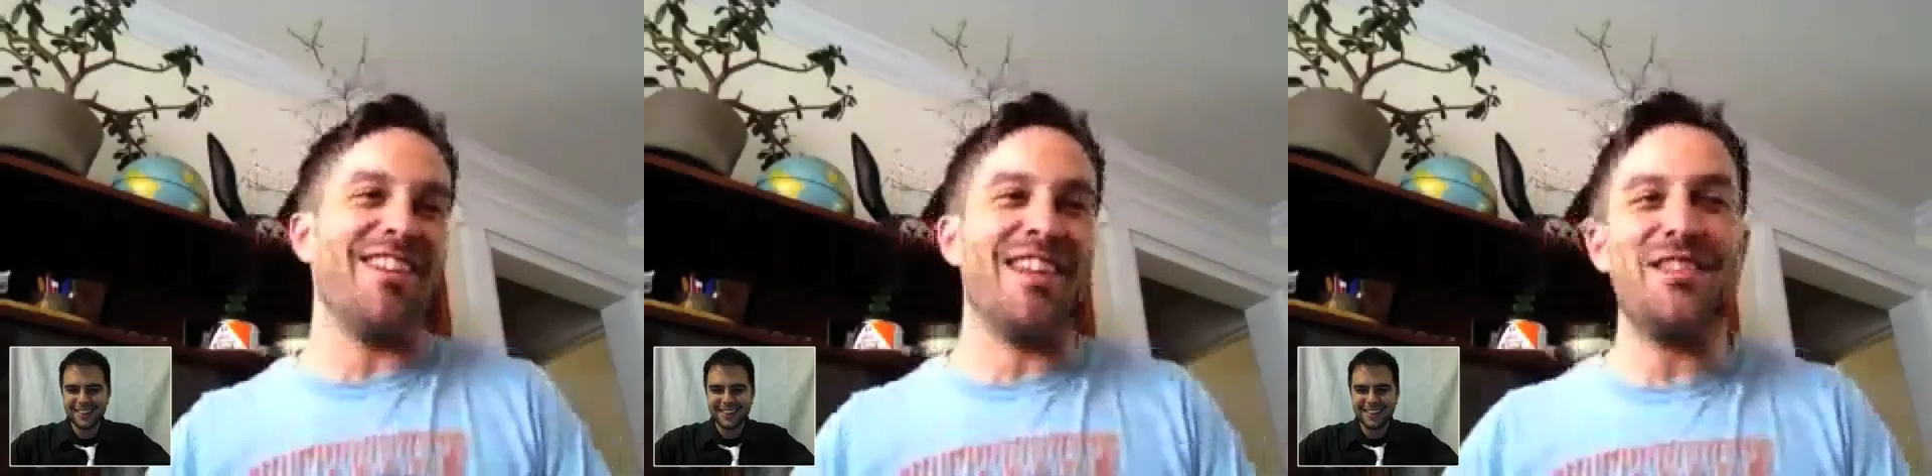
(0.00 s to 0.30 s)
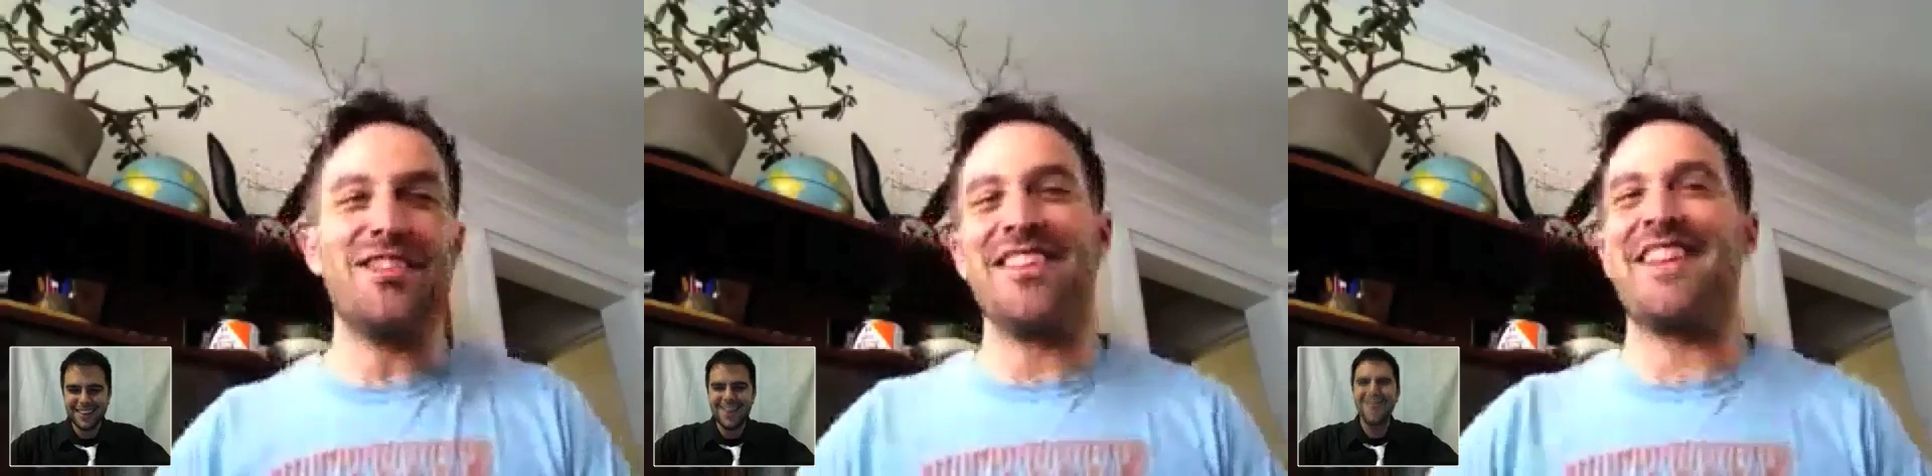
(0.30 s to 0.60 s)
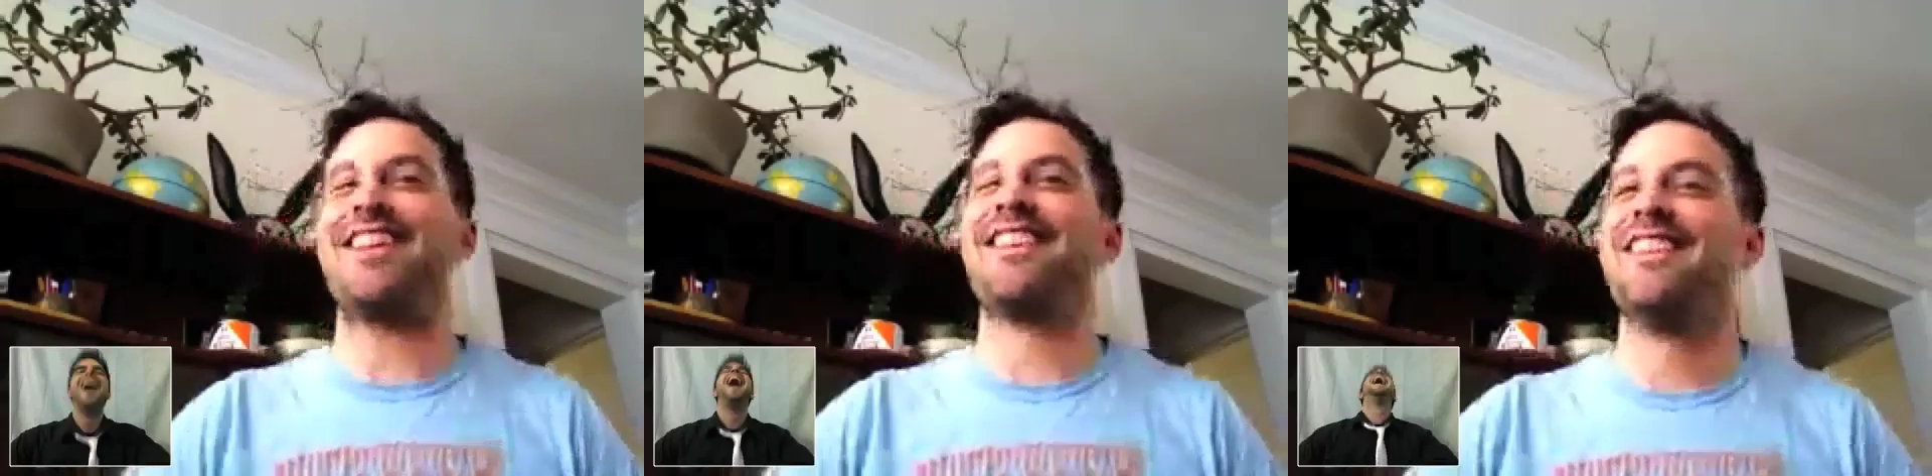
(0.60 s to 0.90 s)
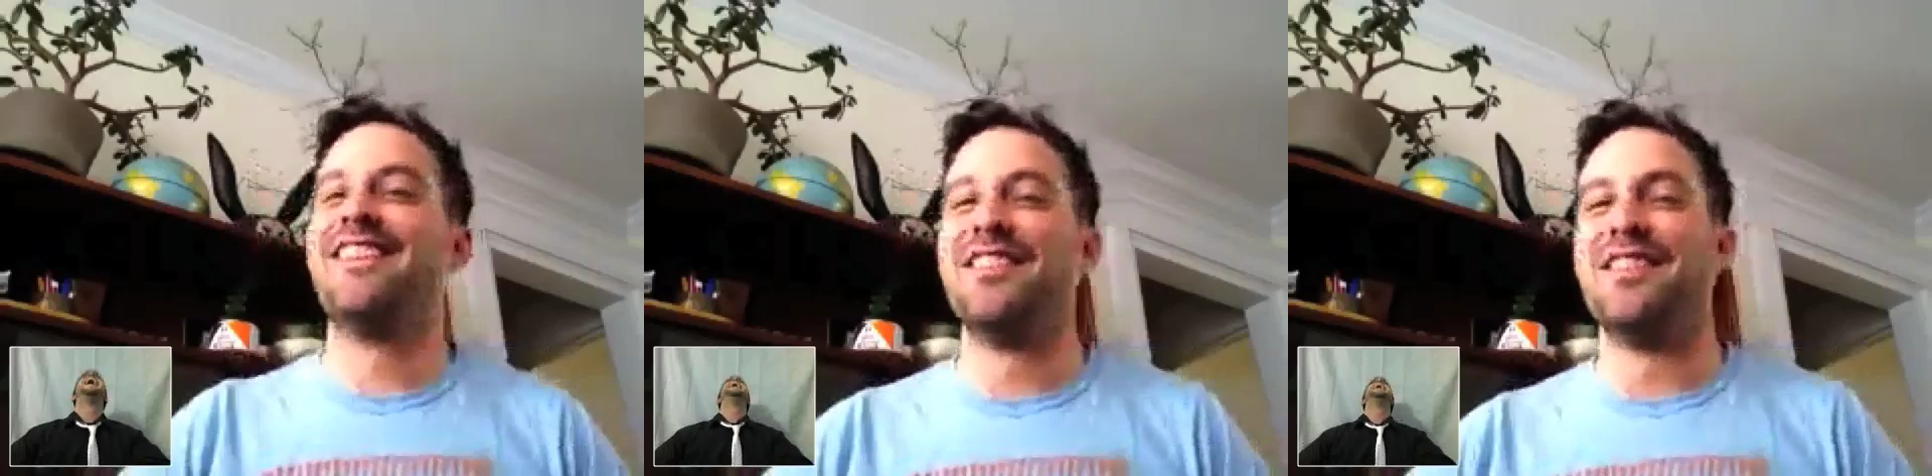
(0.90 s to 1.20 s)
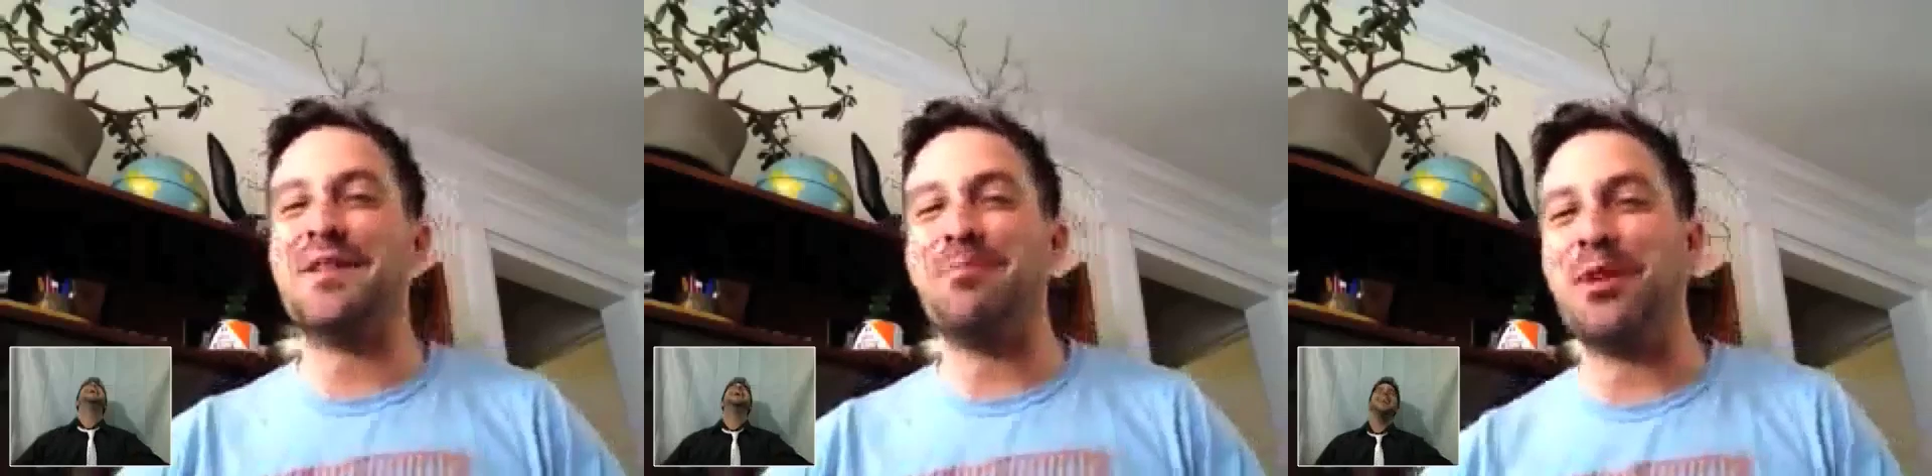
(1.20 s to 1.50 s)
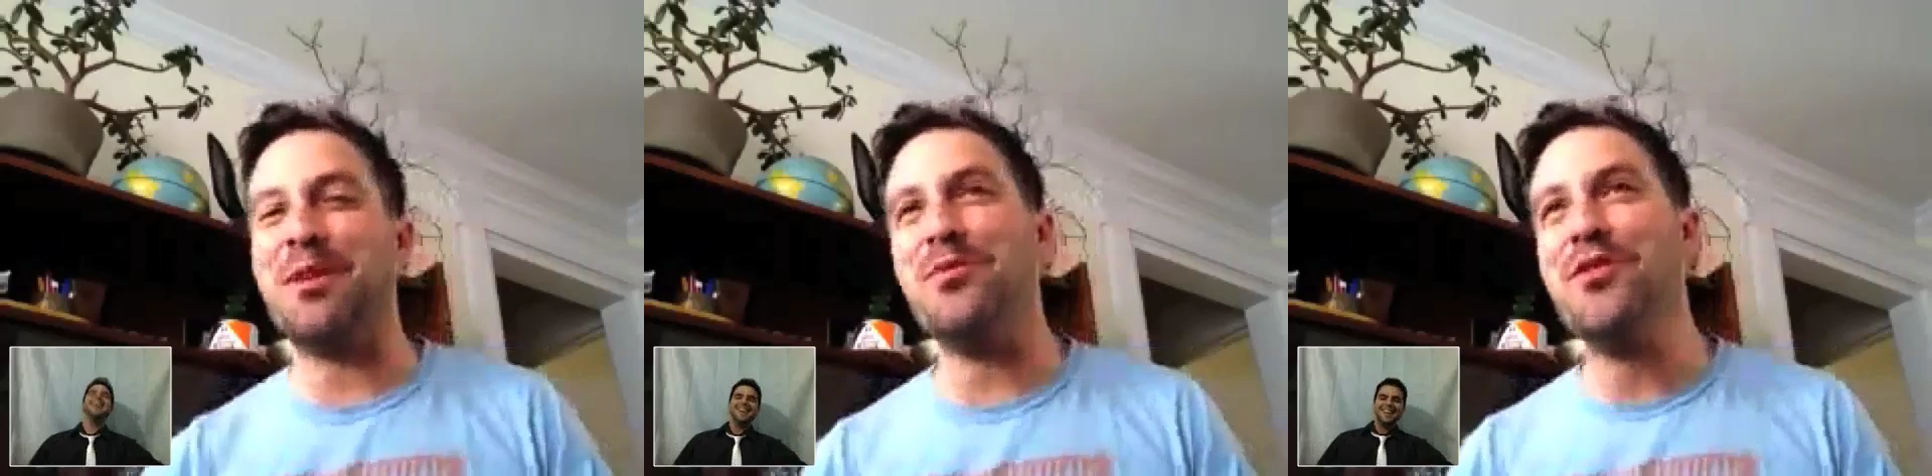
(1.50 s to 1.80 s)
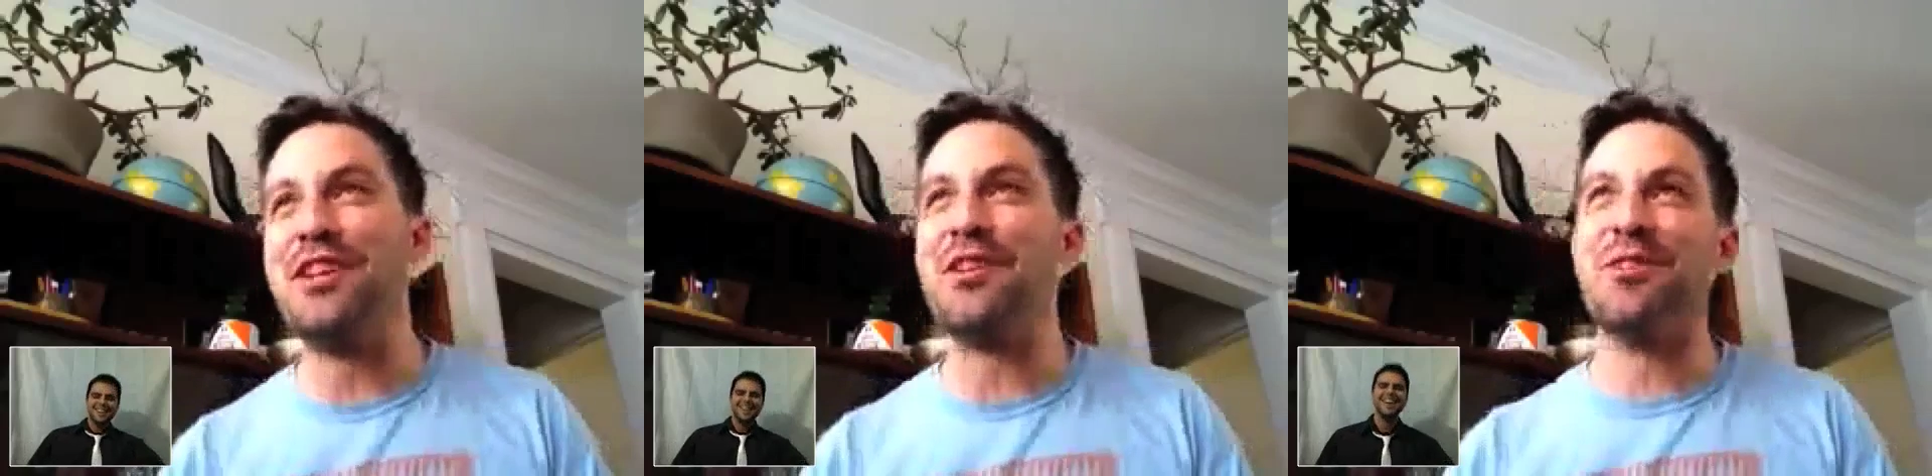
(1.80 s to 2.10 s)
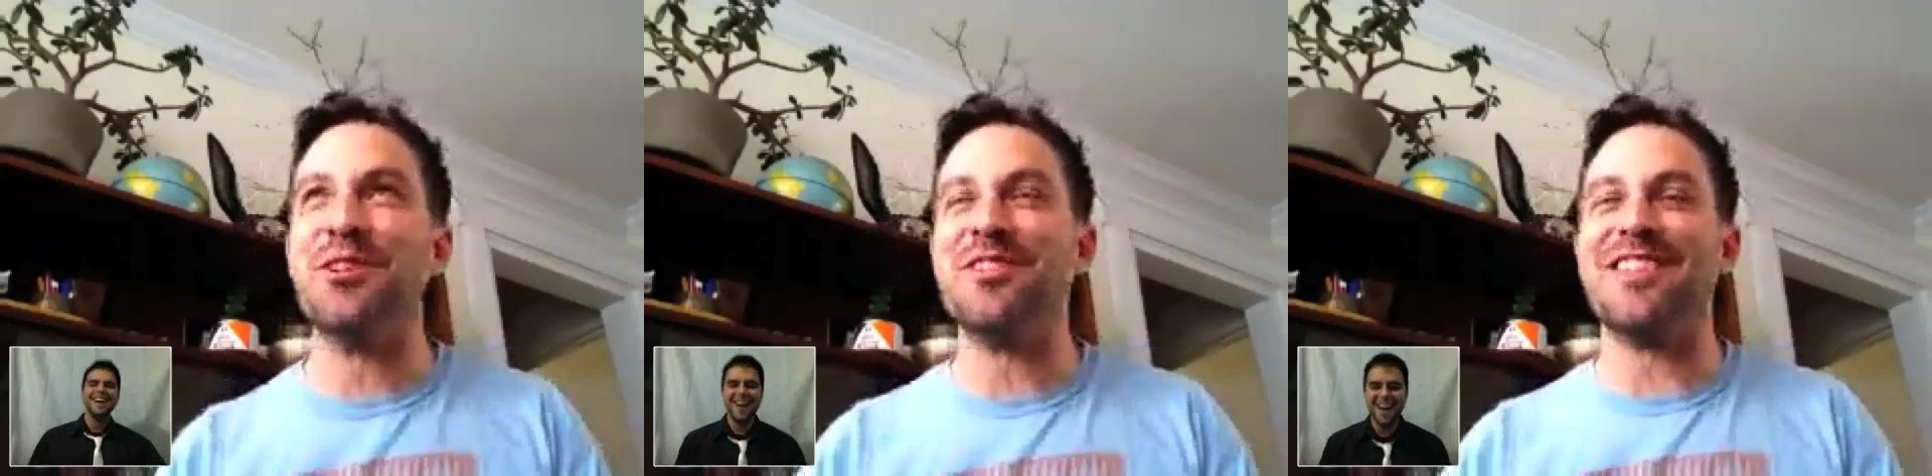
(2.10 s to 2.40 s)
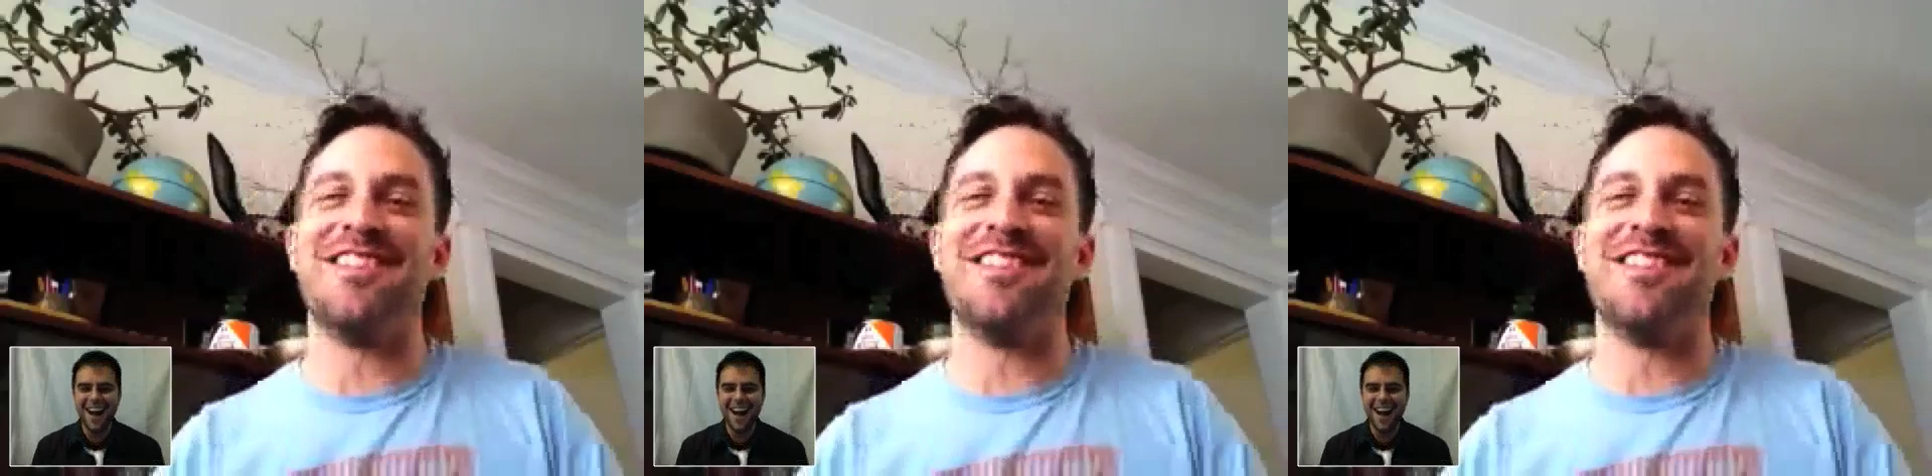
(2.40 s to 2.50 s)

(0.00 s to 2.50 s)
Let's put a movie quote.